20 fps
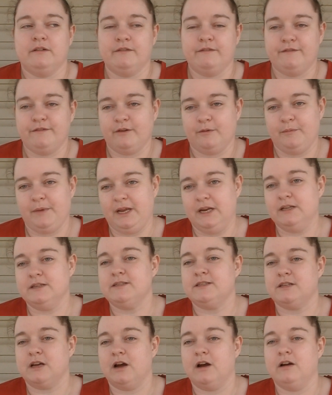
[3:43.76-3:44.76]
for me to
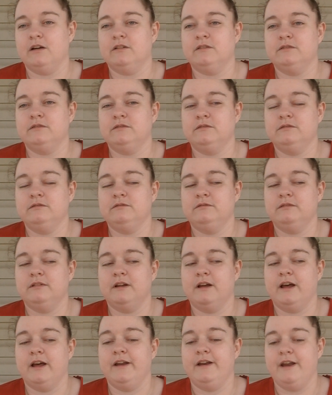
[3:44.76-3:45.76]
start
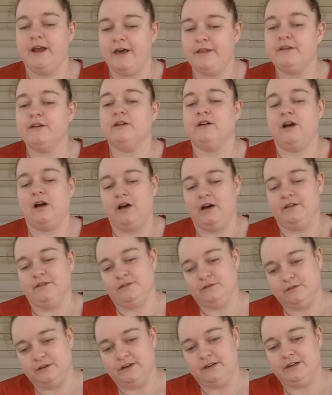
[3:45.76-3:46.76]
another
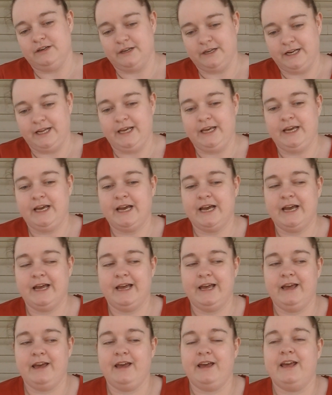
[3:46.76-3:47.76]
Hawthorne hoodie
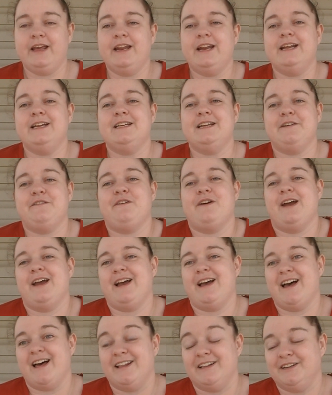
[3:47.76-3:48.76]
in a
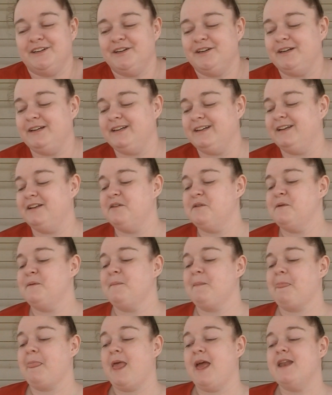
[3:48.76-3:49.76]
different color.
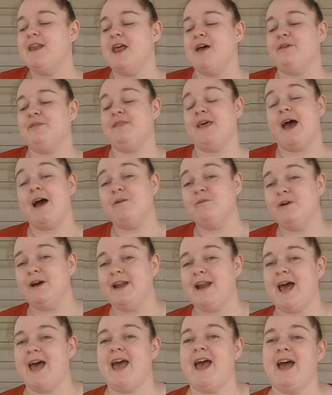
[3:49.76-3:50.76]
Now that
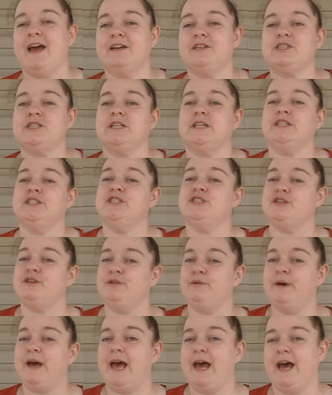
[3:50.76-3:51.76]
one I actually
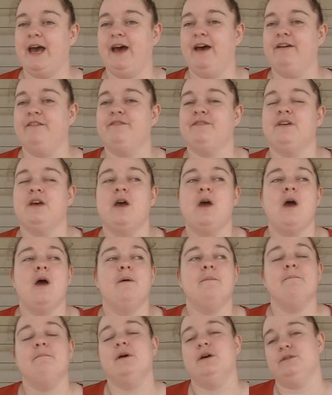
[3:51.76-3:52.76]
do have
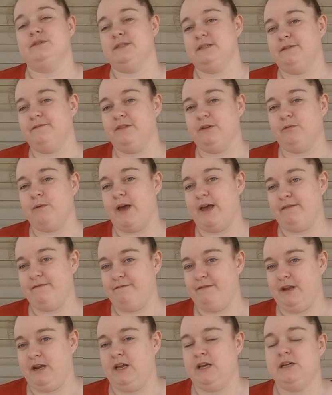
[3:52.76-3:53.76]
most of the way
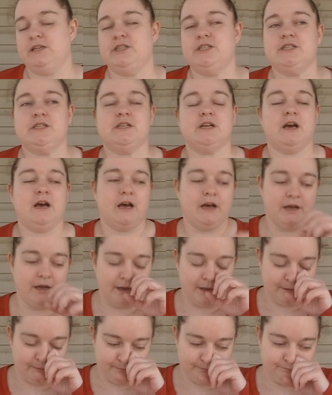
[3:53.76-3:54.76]
finished.
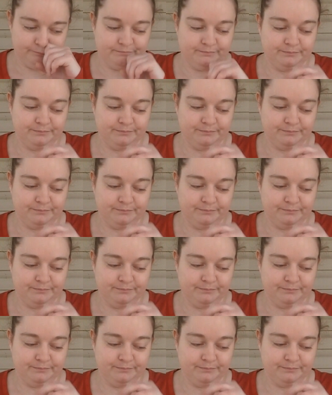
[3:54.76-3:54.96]
And